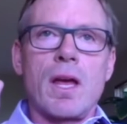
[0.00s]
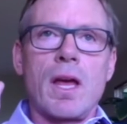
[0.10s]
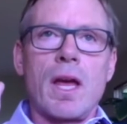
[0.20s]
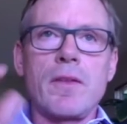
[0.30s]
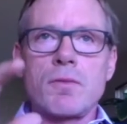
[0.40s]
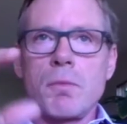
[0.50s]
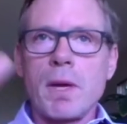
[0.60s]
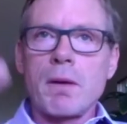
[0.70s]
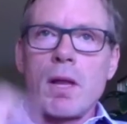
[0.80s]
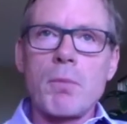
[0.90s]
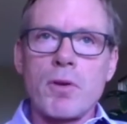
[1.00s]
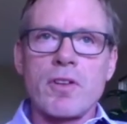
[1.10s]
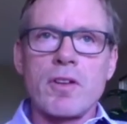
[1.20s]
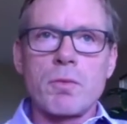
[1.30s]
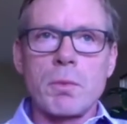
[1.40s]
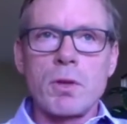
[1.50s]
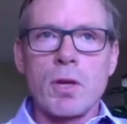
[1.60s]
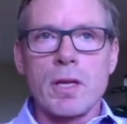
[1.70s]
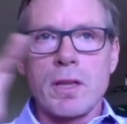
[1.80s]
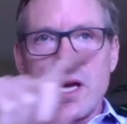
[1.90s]
And this will make a lot more sense when we
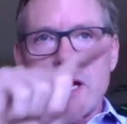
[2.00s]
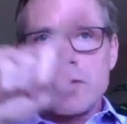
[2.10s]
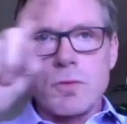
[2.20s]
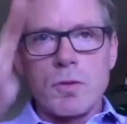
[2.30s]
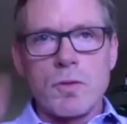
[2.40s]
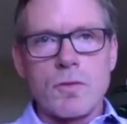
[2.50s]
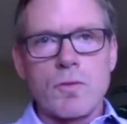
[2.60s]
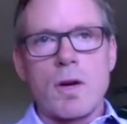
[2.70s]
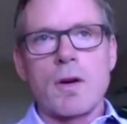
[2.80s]
look at the actual